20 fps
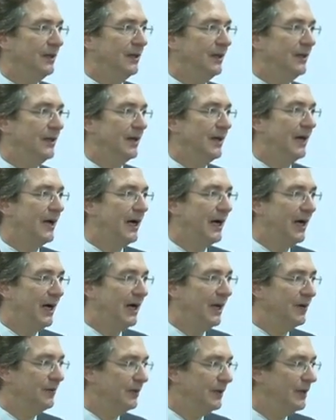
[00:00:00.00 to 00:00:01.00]
in the
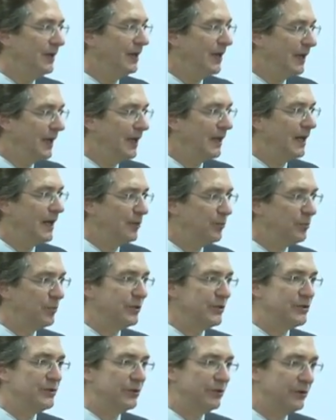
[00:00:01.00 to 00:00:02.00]
hive and, and uh,
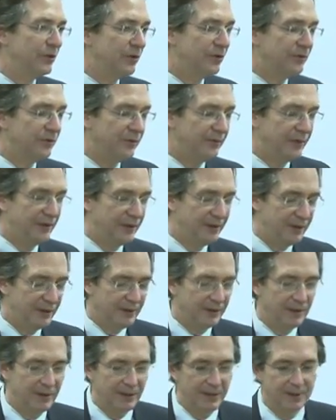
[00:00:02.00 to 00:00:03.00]
preserve
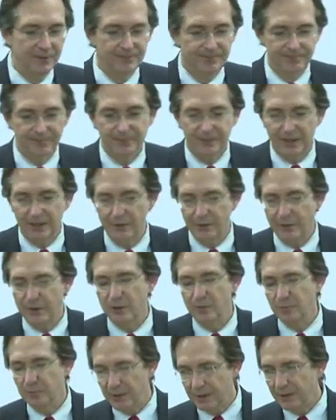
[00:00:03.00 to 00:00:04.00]
the, um,
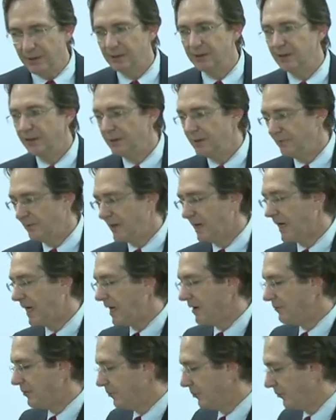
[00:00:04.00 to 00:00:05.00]
the ability of the
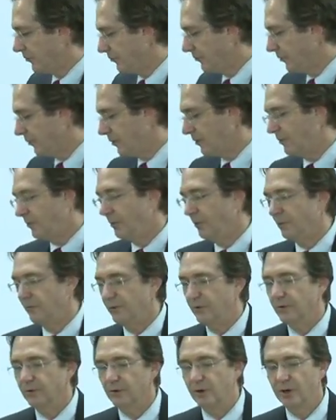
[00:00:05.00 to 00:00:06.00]
hive to perform
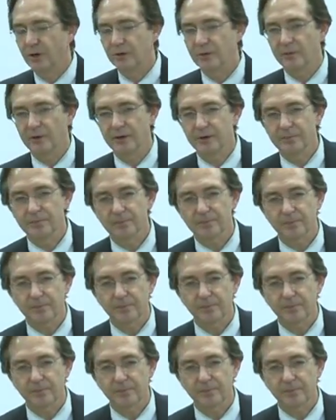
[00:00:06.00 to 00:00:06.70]
over the long run.